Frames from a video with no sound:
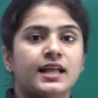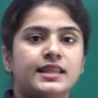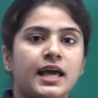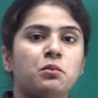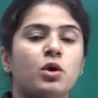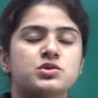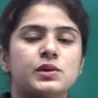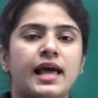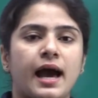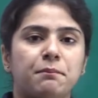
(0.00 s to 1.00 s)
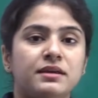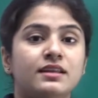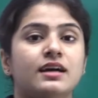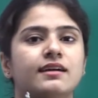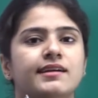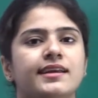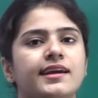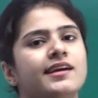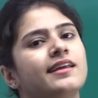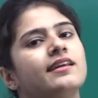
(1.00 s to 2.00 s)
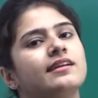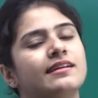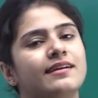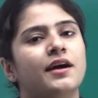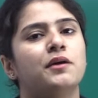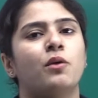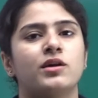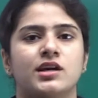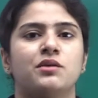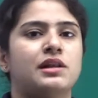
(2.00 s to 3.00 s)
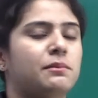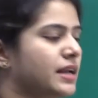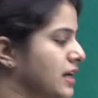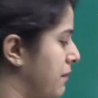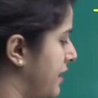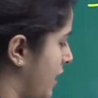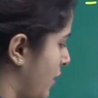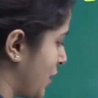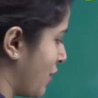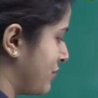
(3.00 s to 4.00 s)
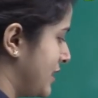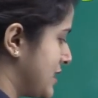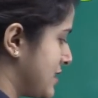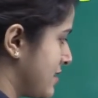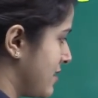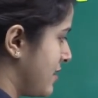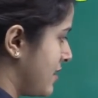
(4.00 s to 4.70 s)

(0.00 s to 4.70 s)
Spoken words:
Then what will happen, clean and clear water will be coming out of this